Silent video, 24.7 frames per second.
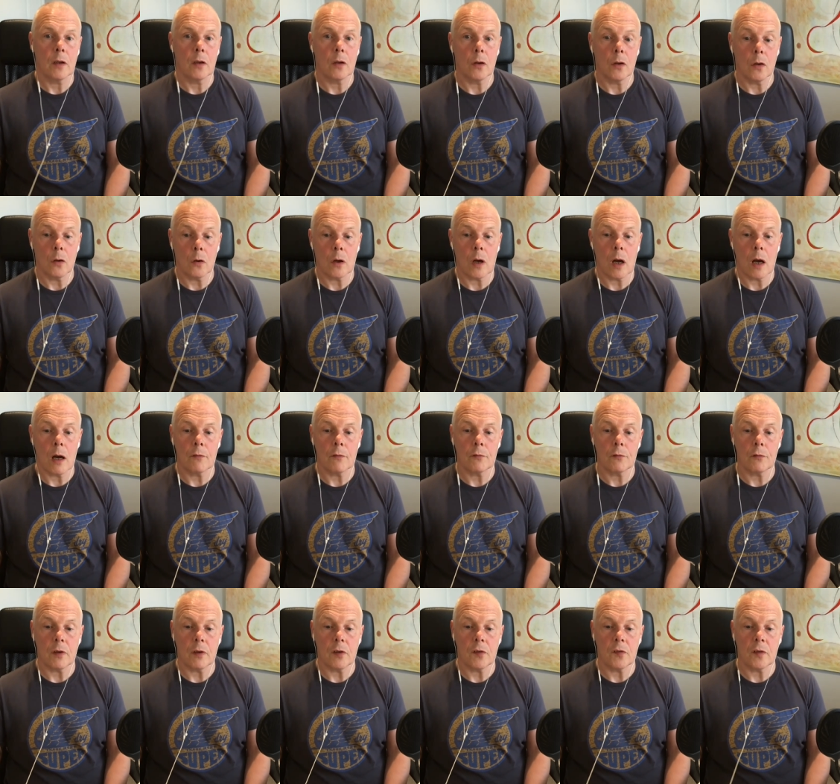look
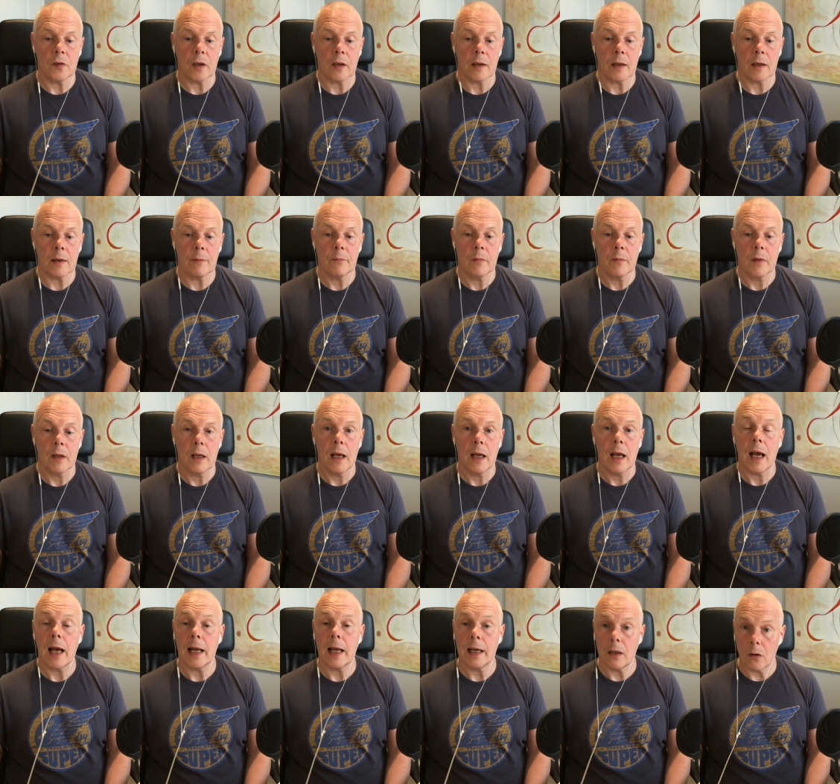after each other,
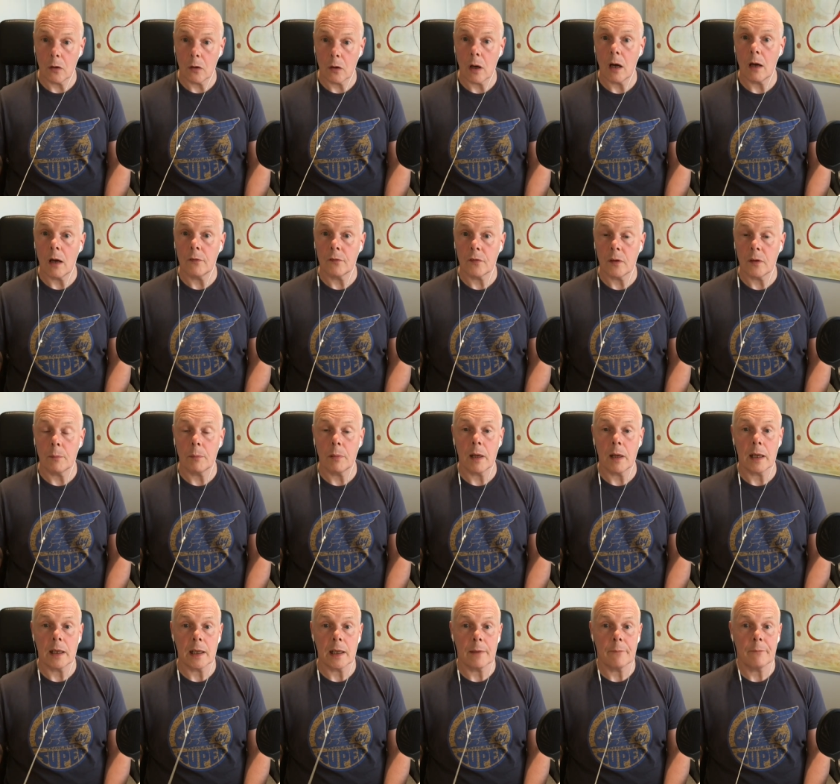and look after the
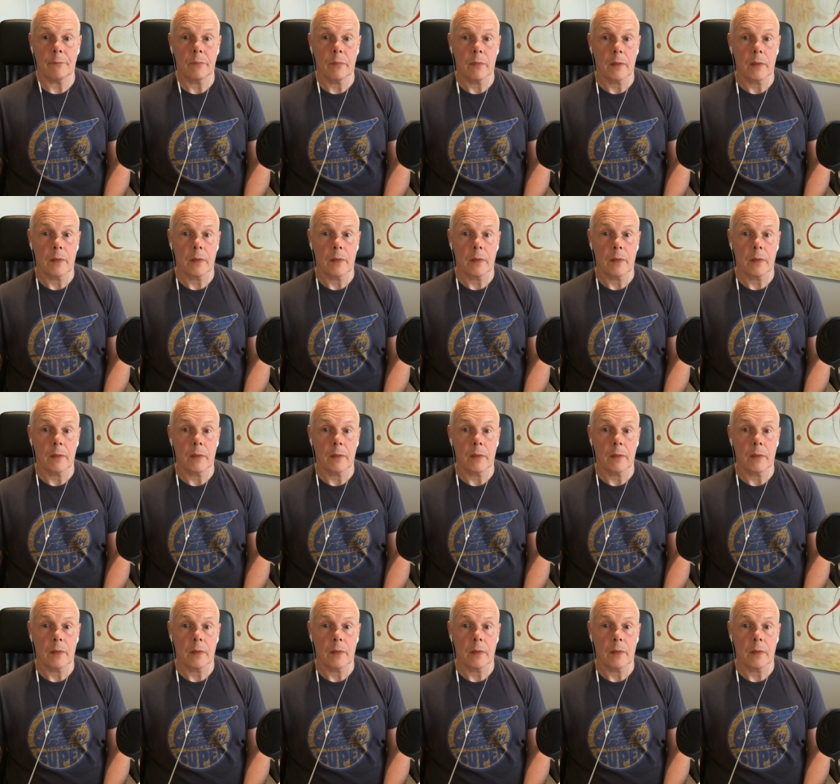planet.